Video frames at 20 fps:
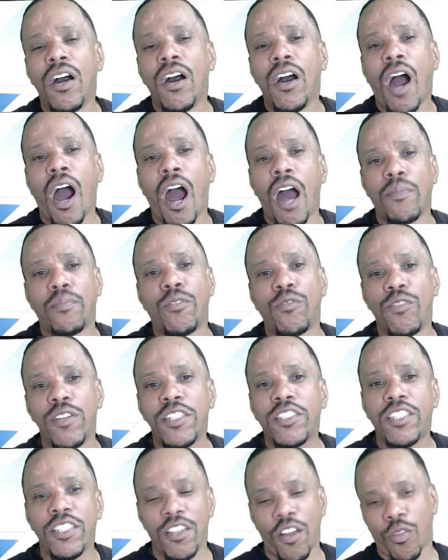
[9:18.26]

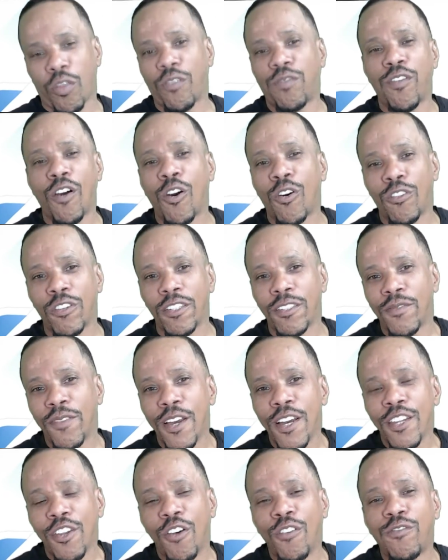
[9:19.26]
operation of the fallen.
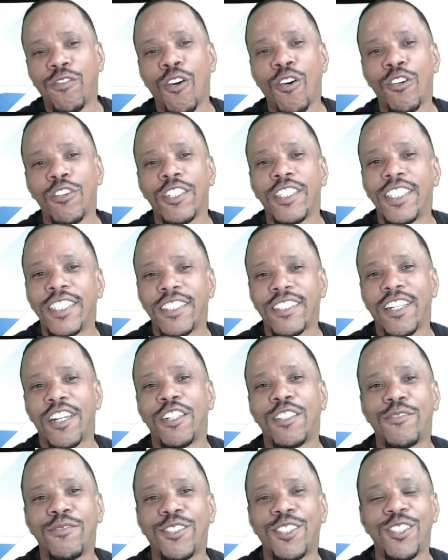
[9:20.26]
The fallen has
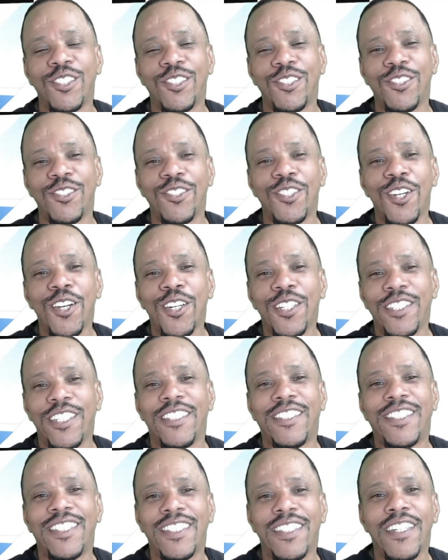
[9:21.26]
come to
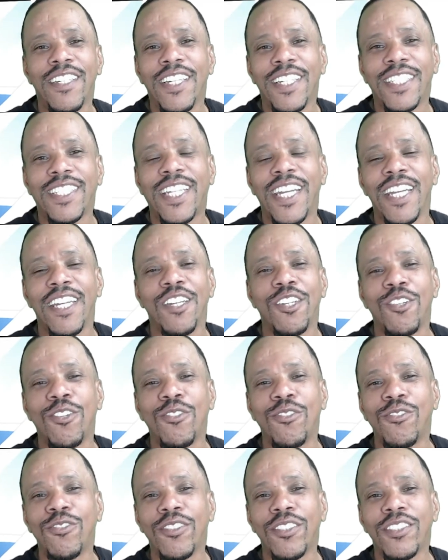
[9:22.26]
this
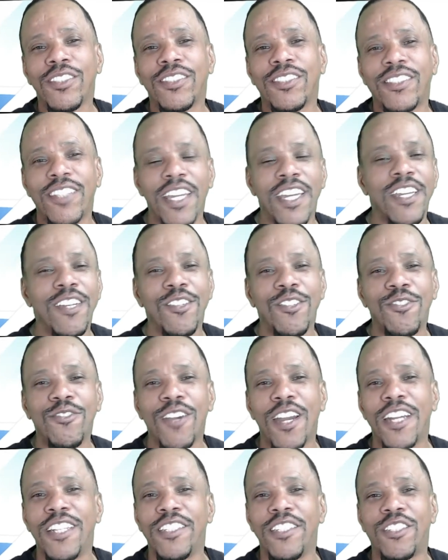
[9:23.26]
kill, steal,
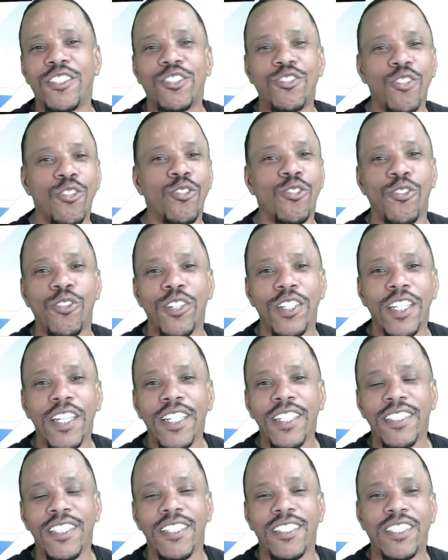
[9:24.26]
and destroy.
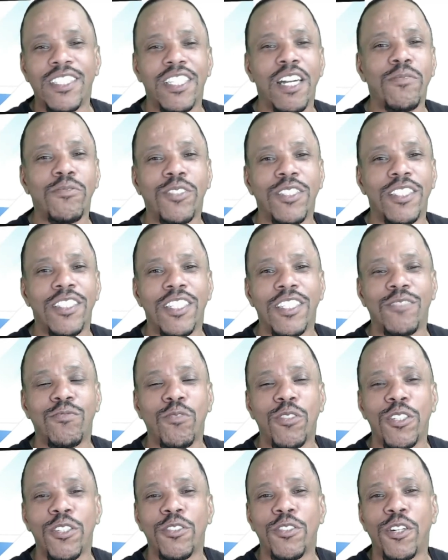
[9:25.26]
Deception is one
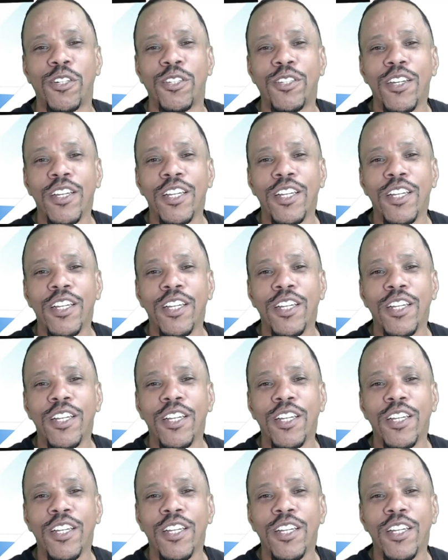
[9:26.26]
of the